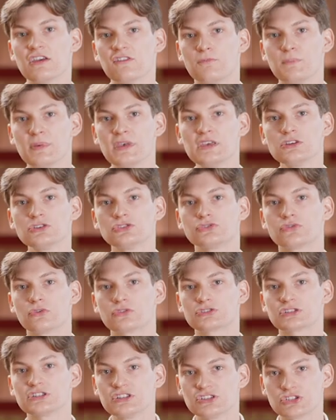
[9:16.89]
If being
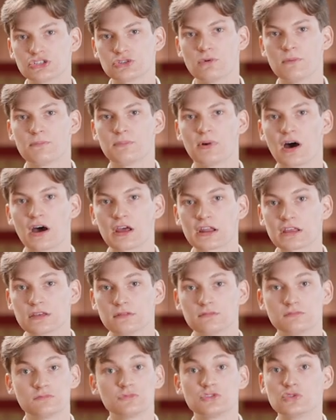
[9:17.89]
Georgian is to
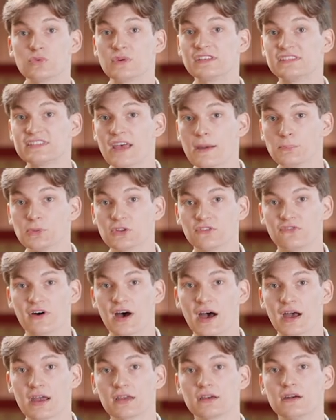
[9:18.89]
embody, to
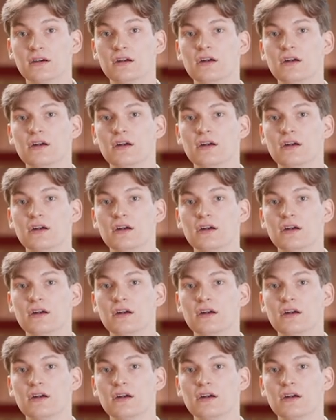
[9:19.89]
exemplify,